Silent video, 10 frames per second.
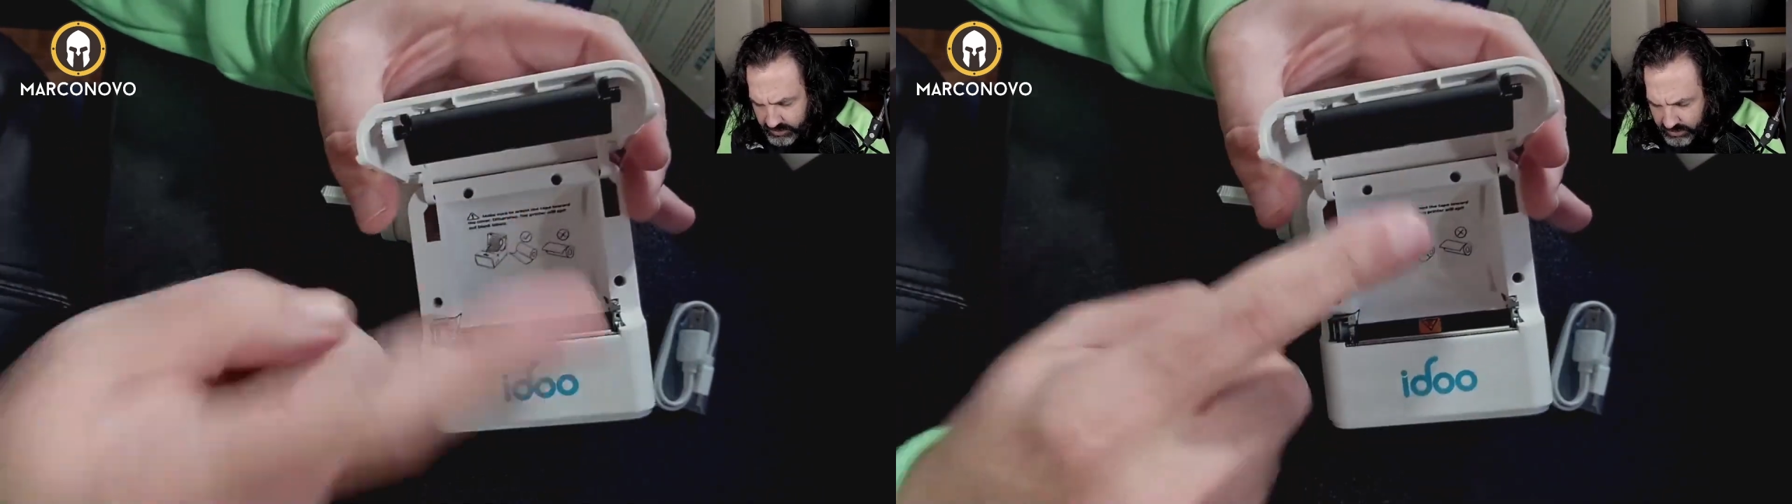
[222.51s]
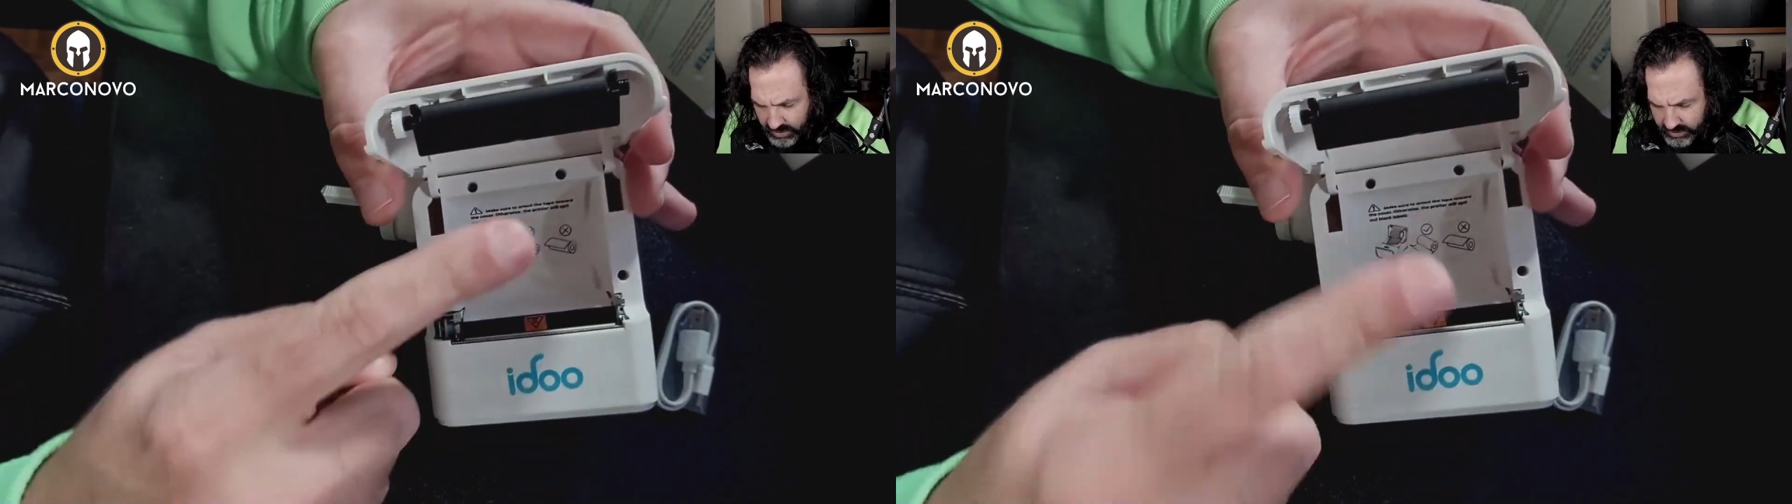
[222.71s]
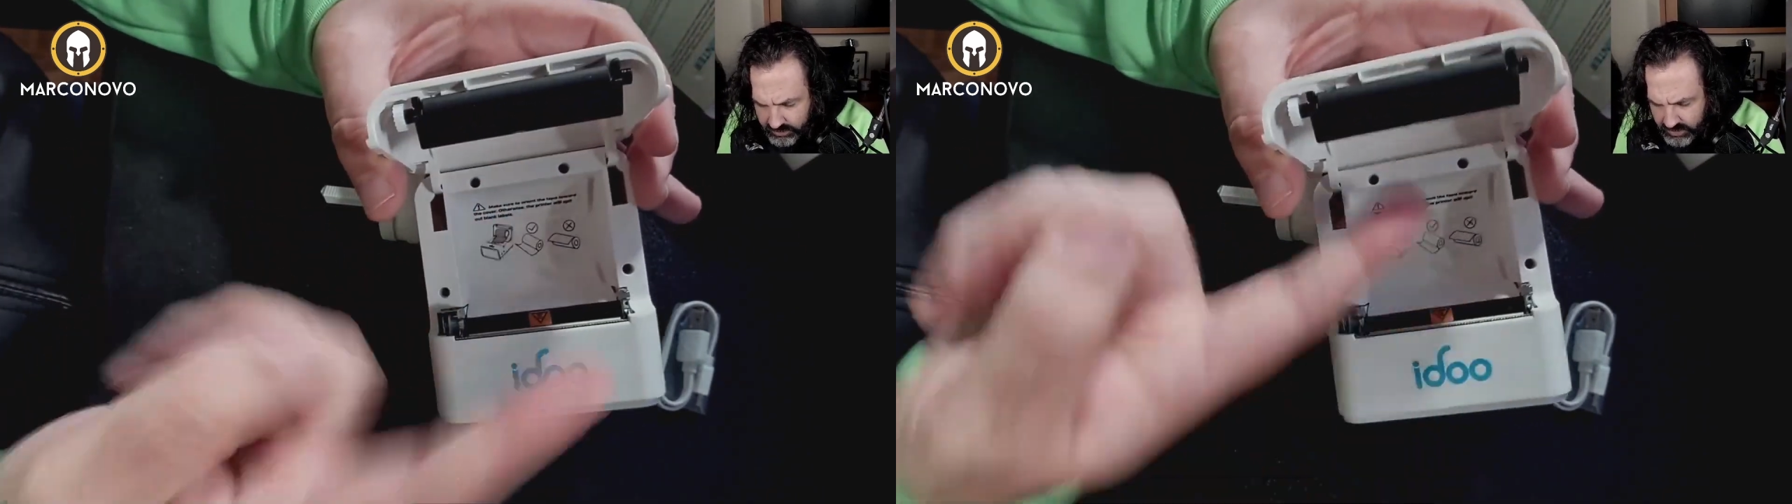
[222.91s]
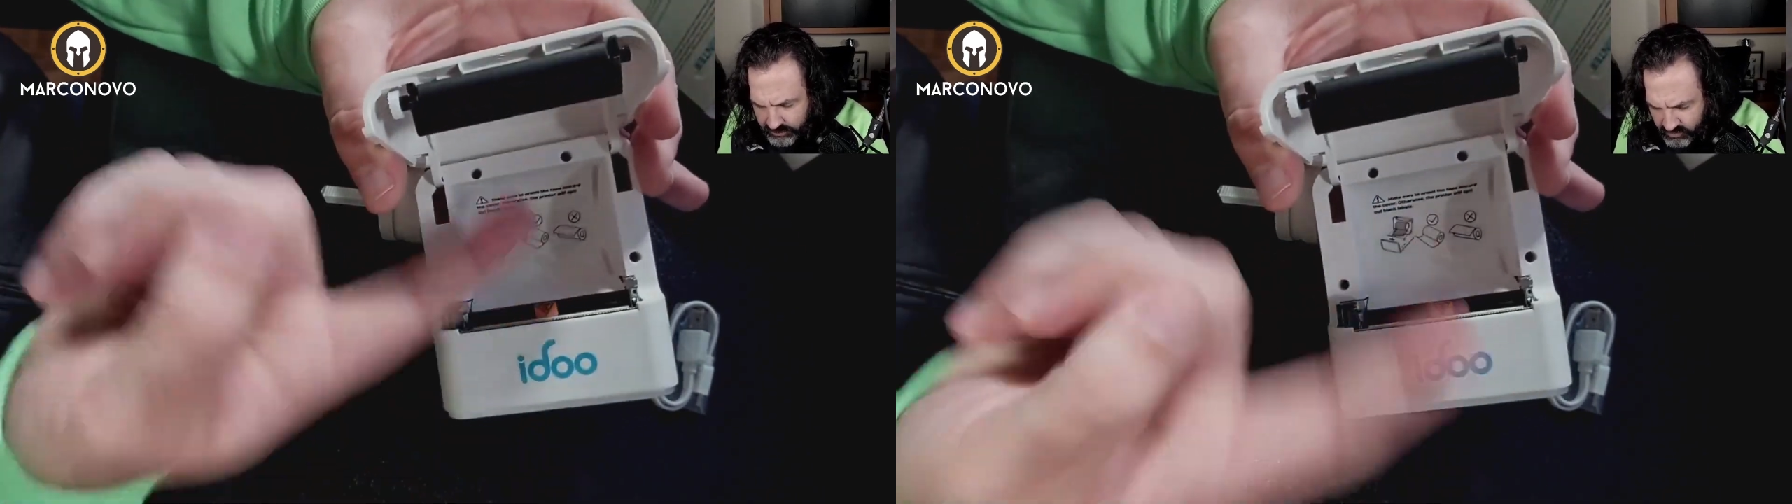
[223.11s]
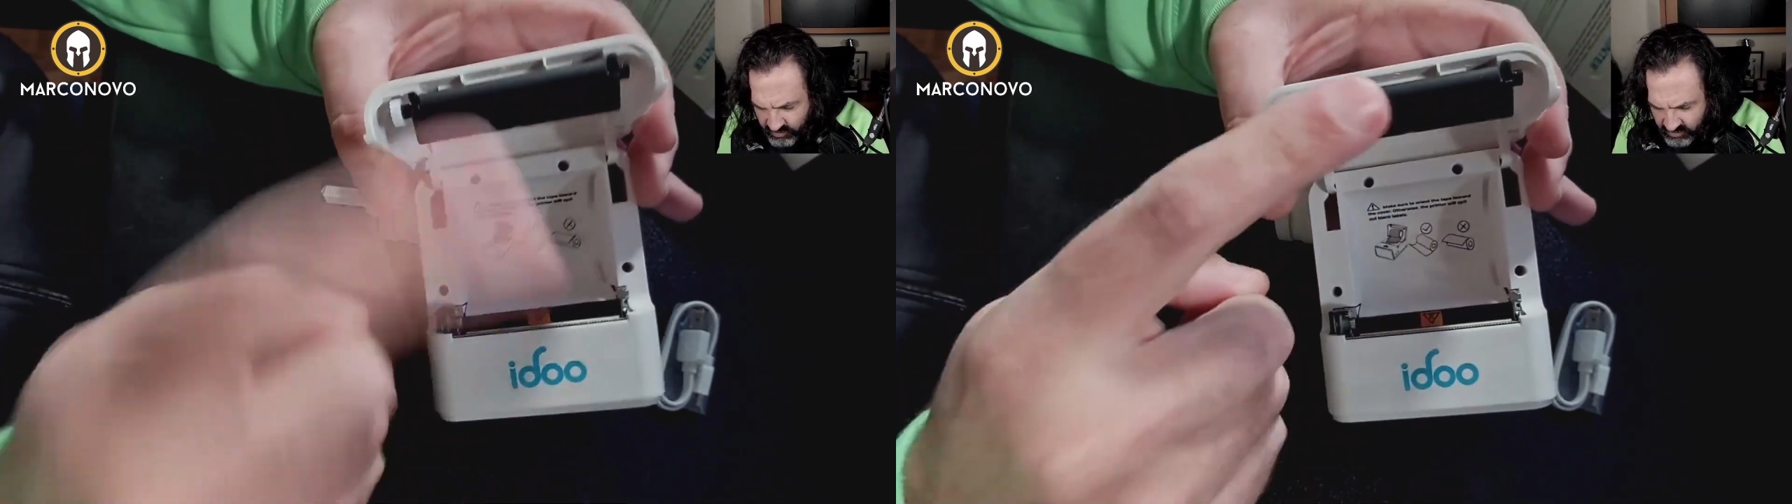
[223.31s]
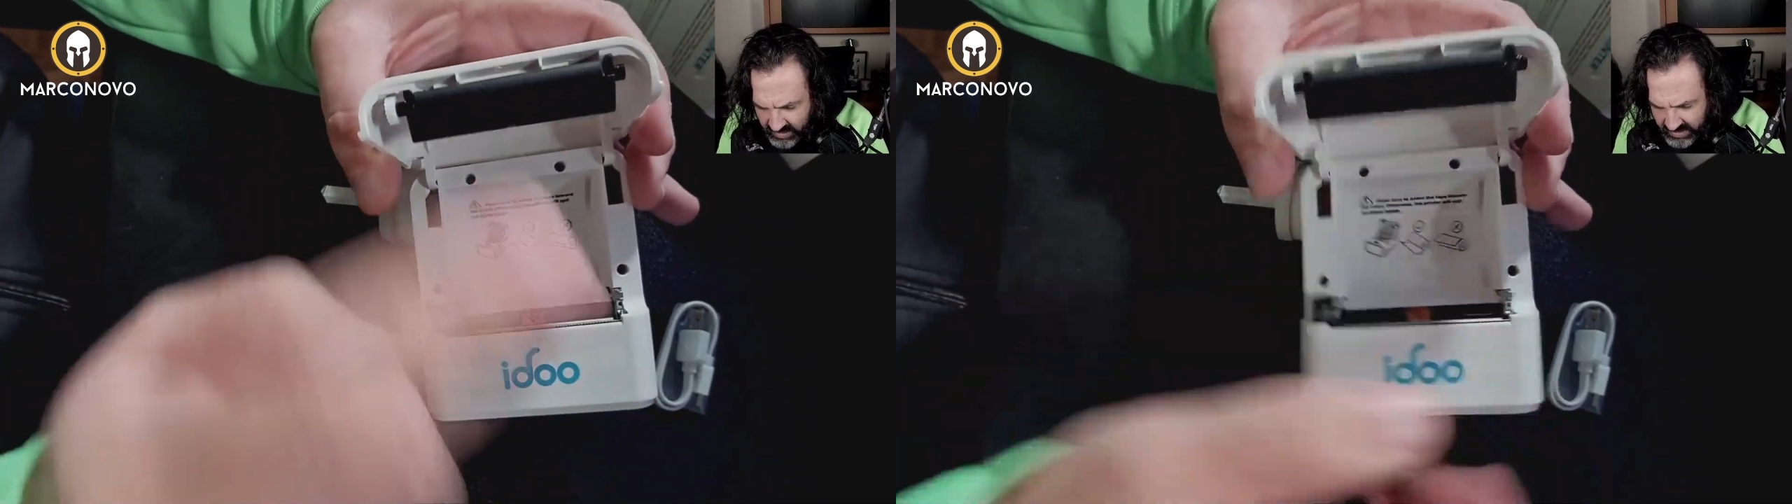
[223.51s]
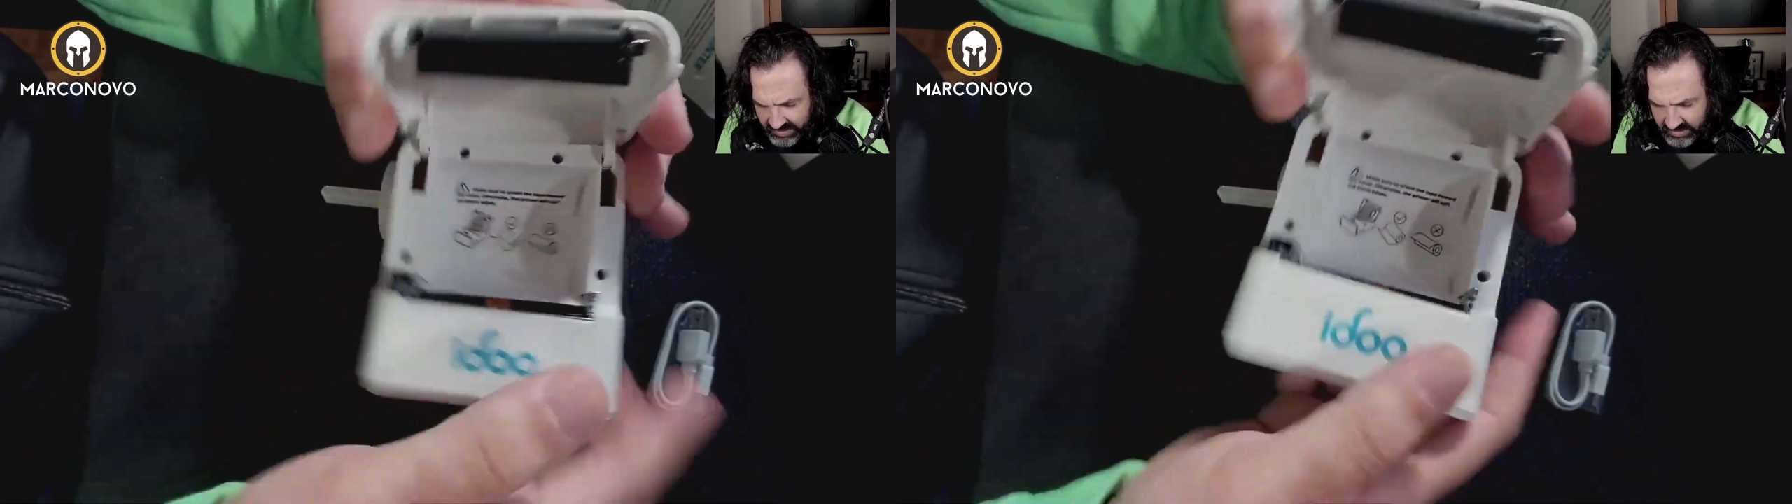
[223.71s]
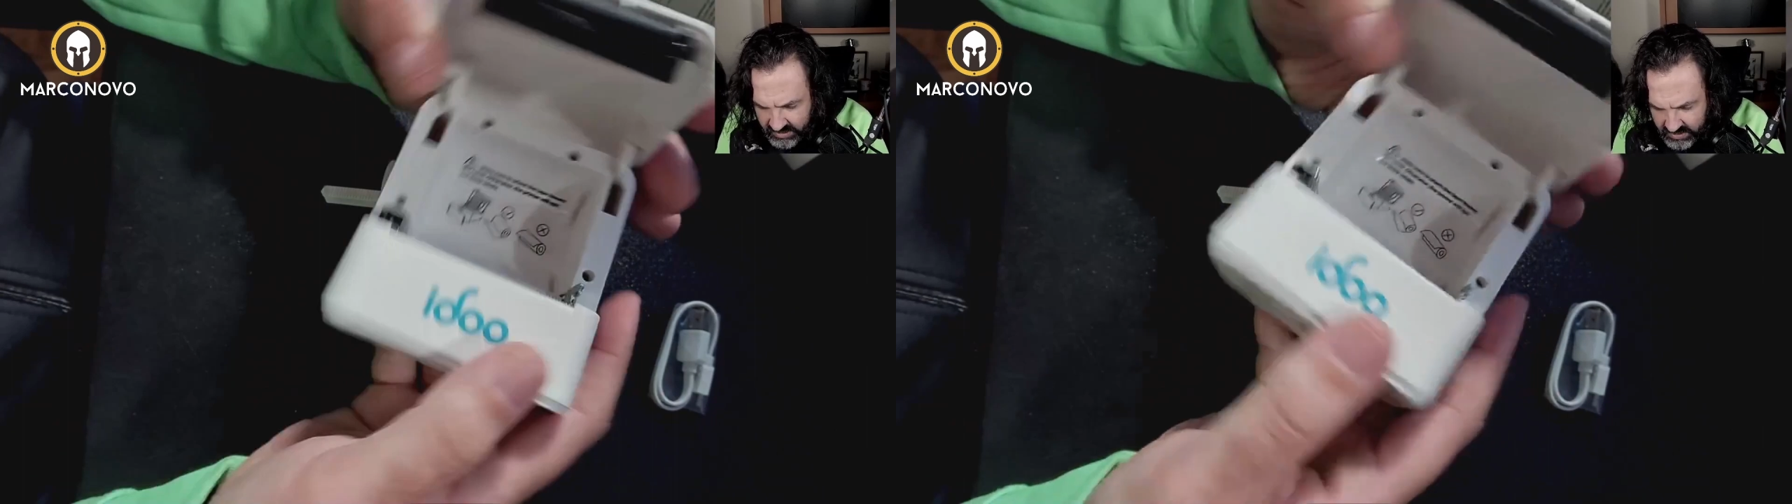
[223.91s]
the bottom, like
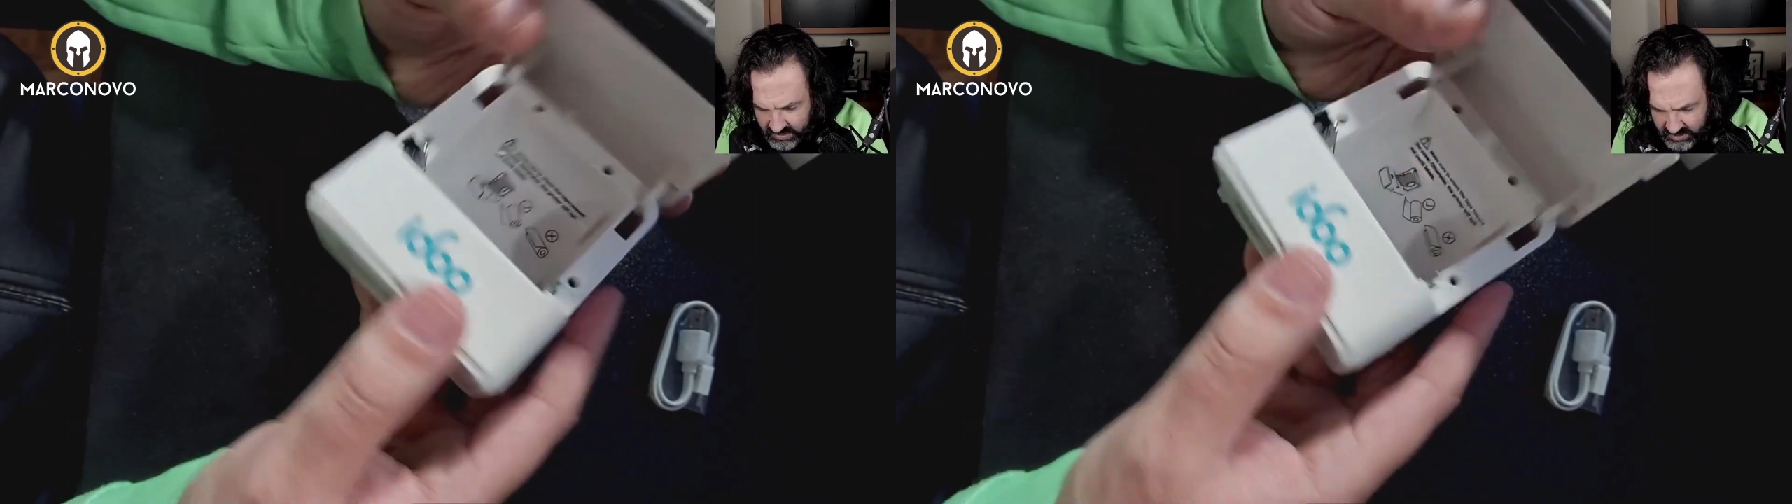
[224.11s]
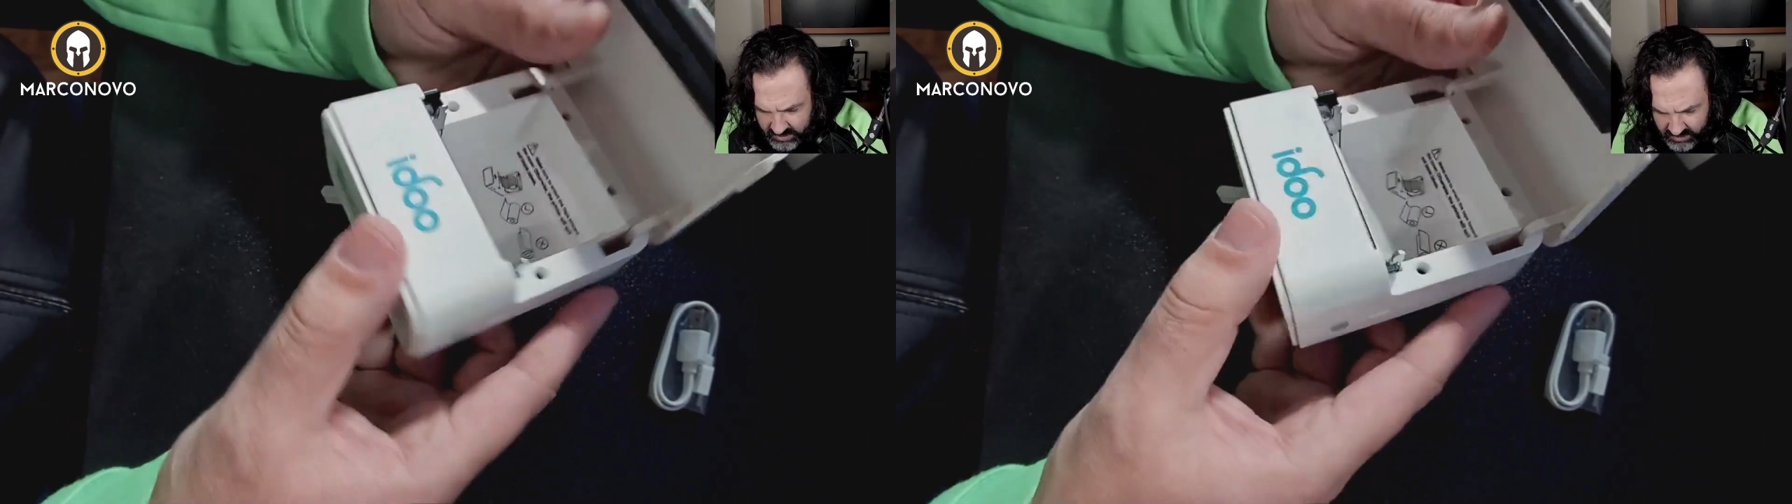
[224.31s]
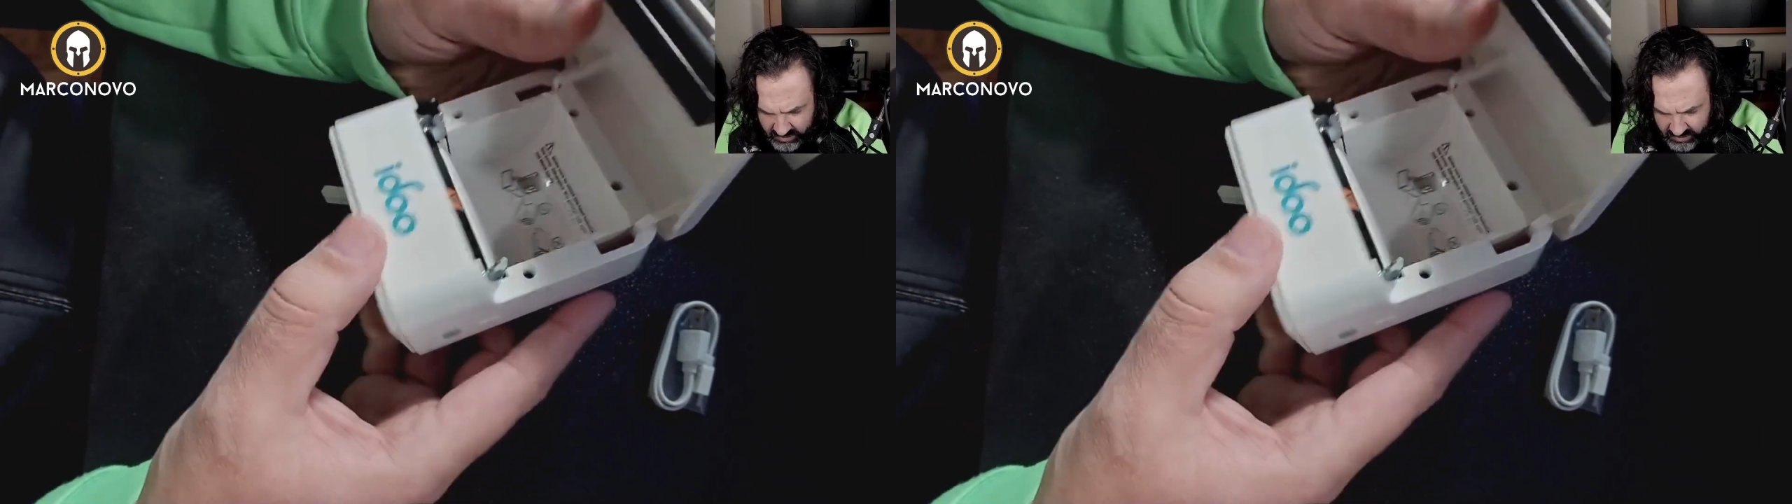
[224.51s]
this.